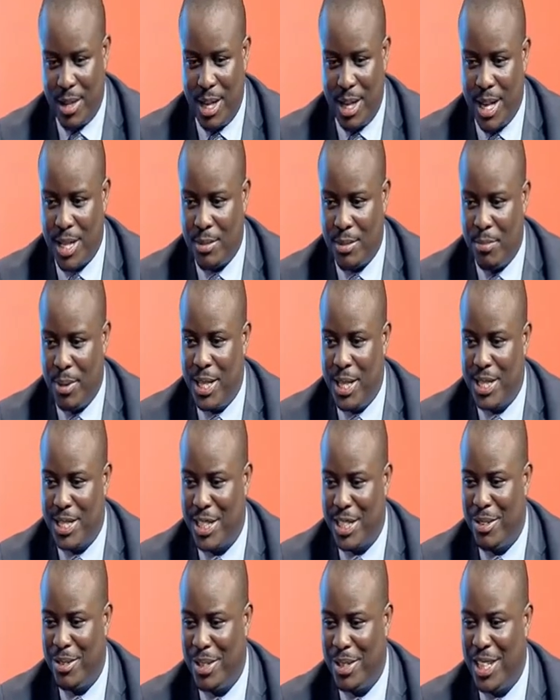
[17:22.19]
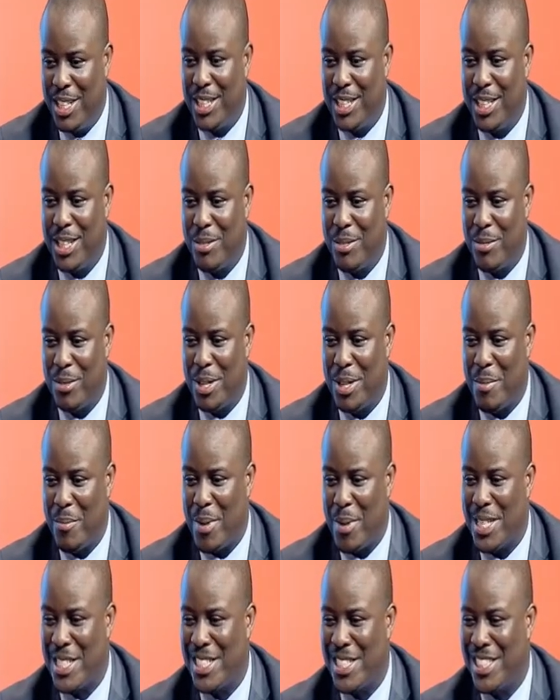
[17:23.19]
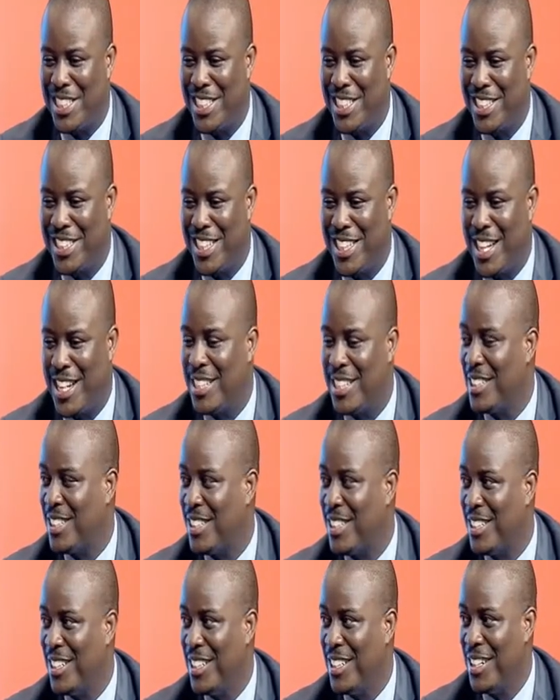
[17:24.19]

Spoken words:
has been segregated for the past 6 years.